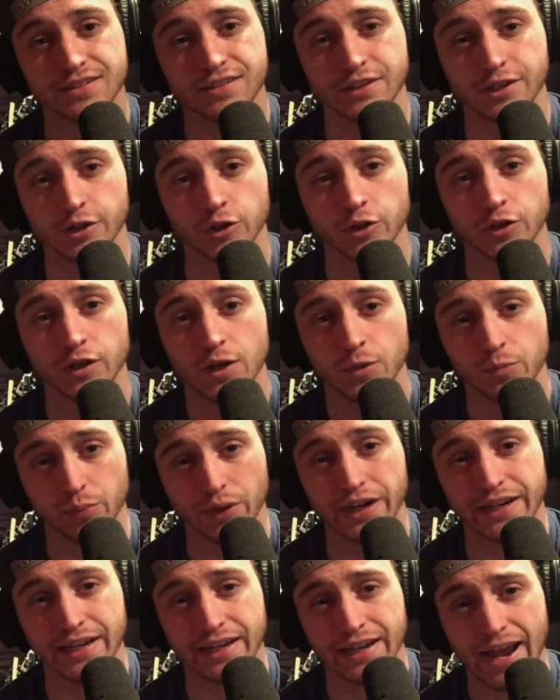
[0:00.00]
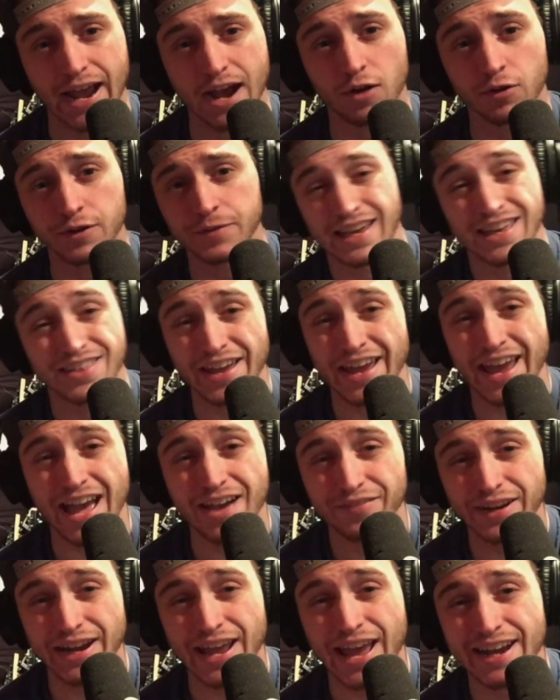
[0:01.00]
single Breaking Out, and they
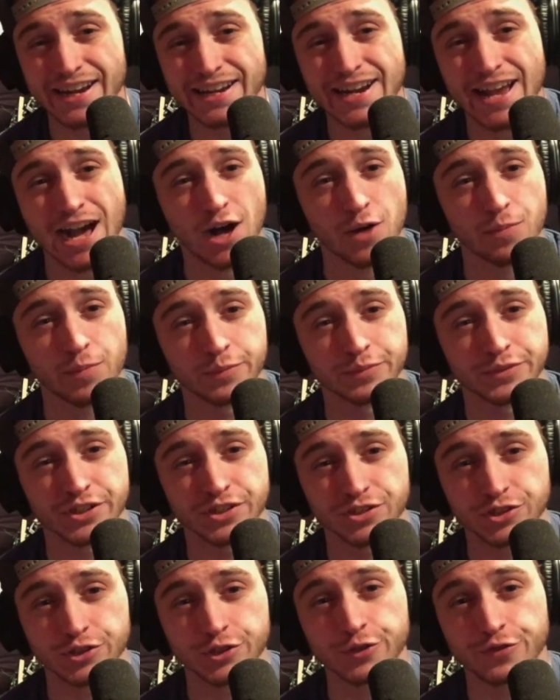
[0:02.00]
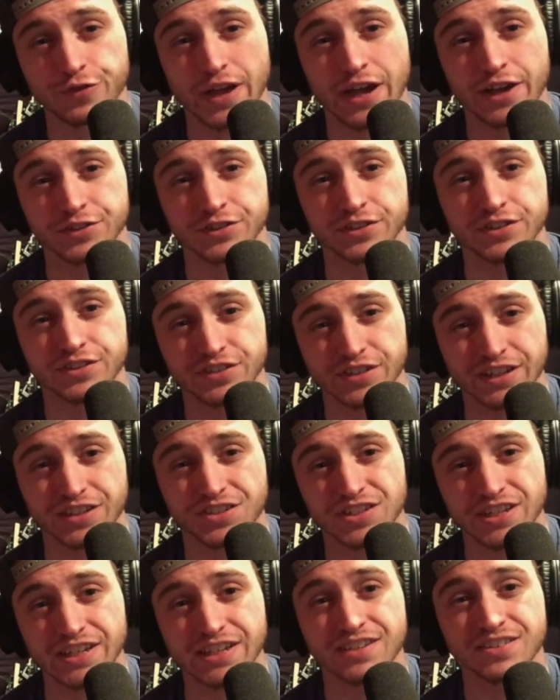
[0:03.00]
haven't had an album since
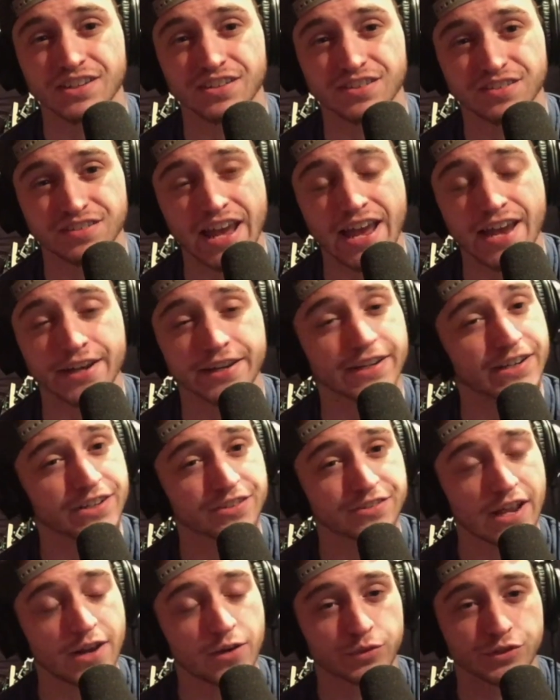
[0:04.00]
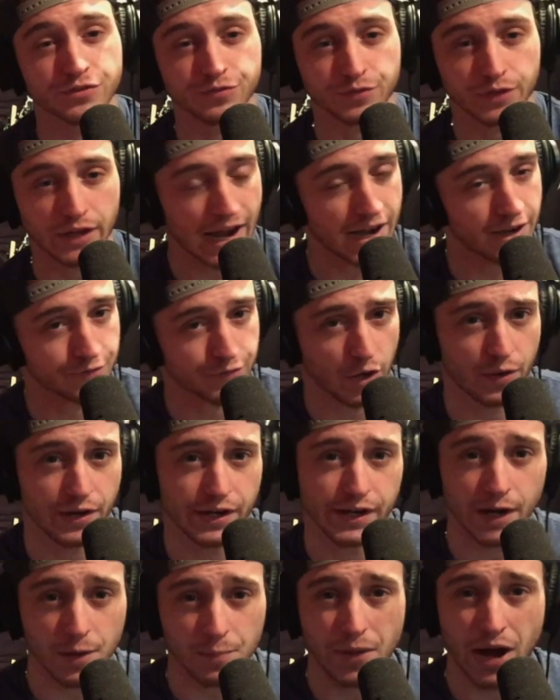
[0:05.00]
2016's Ascend, and Ascend was kind of
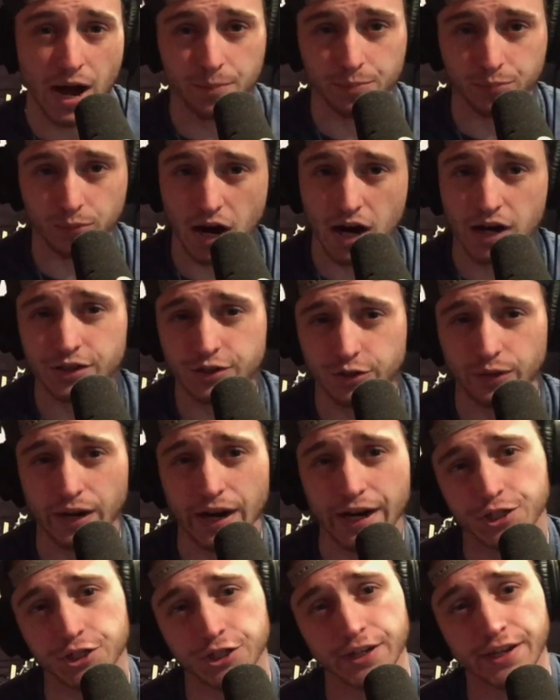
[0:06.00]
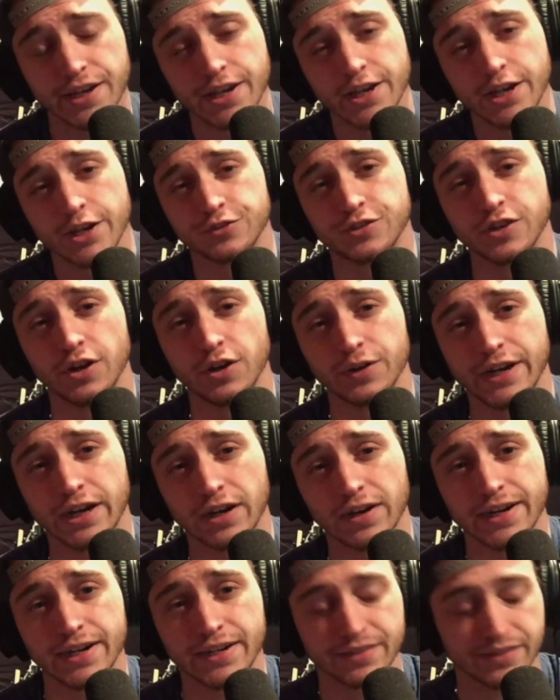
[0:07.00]
going in a pop rock direction. So
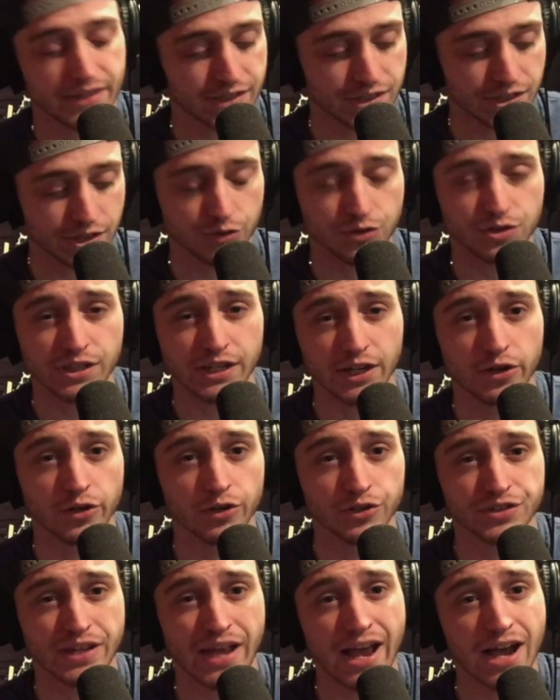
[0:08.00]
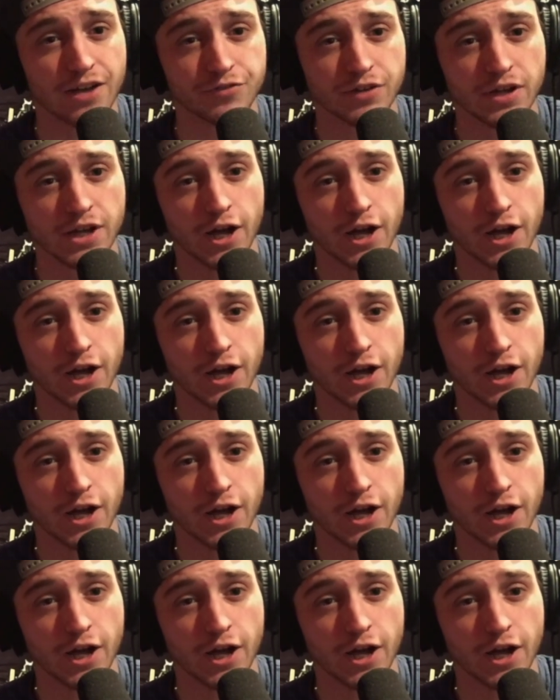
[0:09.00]
hearing these new singles have